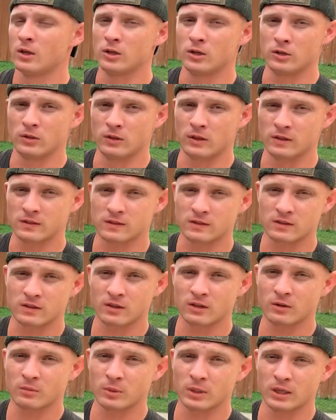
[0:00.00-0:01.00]
This is
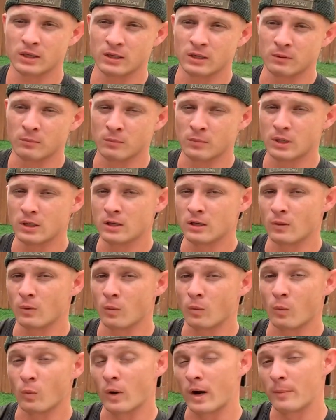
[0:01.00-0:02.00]
gonna be an immediate
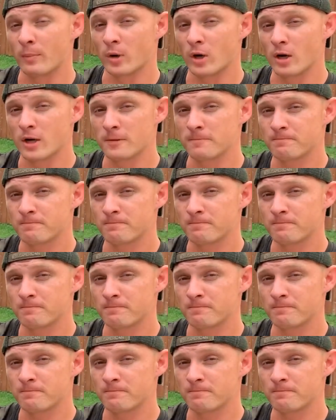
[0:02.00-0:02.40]
wipe on,